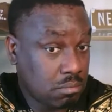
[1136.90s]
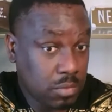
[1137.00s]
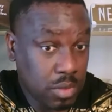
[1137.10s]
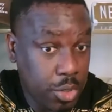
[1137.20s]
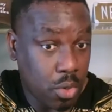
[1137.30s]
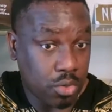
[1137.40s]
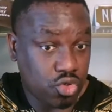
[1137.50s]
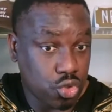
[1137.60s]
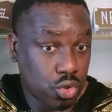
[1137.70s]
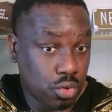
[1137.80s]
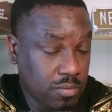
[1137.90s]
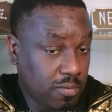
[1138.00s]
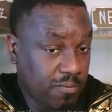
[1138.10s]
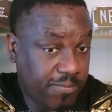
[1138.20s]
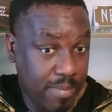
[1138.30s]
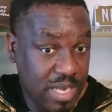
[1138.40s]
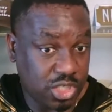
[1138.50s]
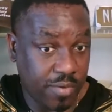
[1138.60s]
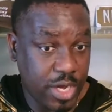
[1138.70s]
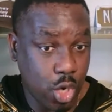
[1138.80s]
tool for
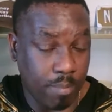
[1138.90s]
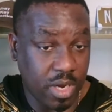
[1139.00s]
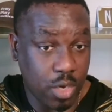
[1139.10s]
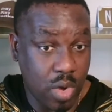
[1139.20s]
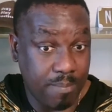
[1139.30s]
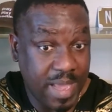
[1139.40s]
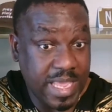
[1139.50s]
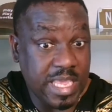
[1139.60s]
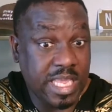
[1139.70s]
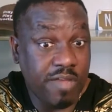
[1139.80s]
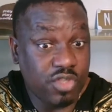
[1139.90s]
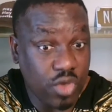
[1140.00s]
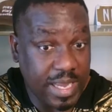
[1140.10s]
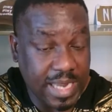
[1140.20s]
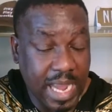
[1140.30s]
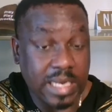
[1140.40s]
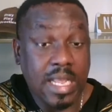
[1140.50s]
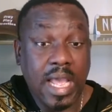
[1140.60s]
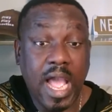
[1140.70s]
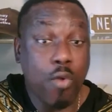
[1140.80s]
measuring your body weight, but it gives you a guide.
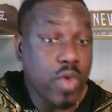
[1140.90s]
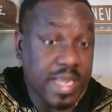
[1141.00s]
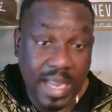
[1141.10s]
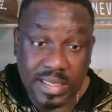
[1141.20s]
And we can